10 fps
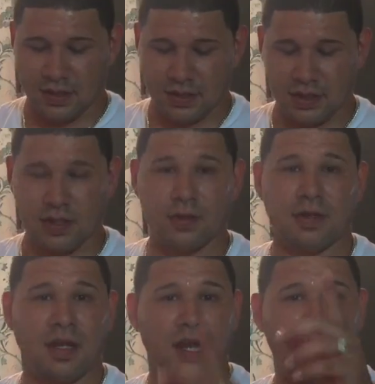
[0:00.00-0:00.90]
So,
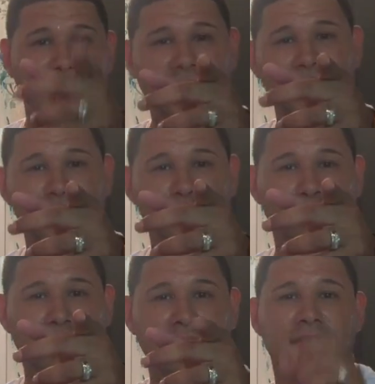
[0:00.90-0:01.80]
holla at your
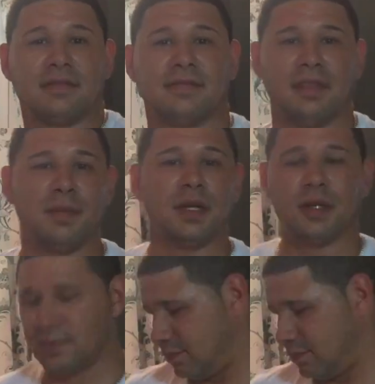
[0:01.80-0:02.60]
boy. Let me know.